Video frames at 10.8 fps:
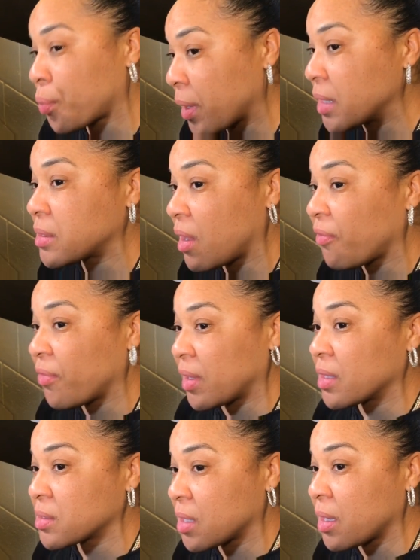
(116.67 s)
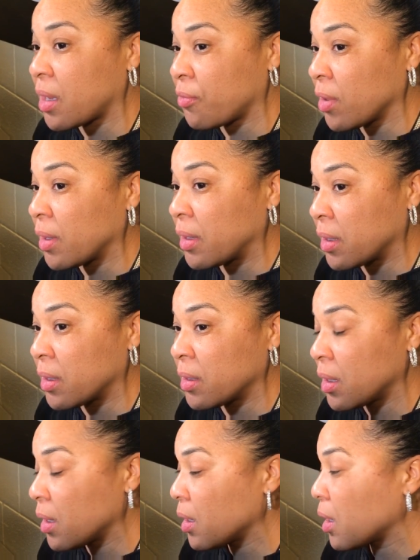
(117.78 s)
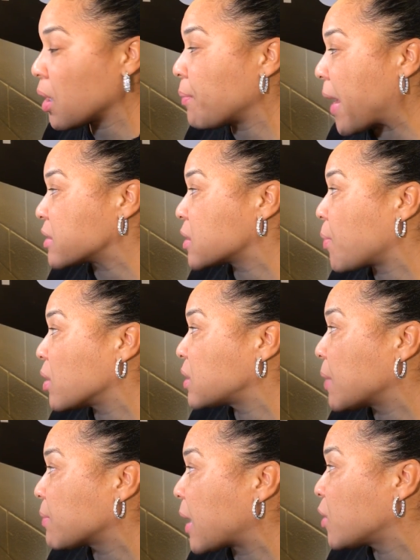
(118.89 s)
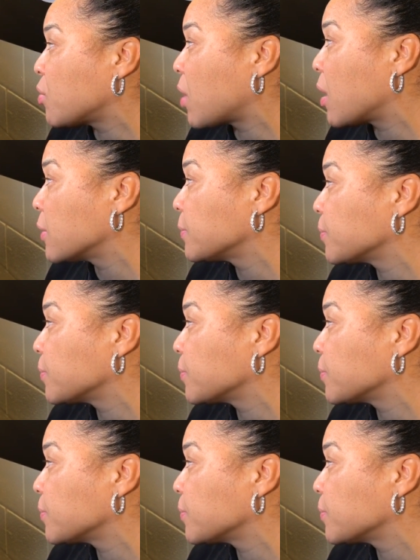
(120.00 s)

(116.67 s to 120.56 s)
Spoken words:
pretty tough against a really good basketball team like UConn.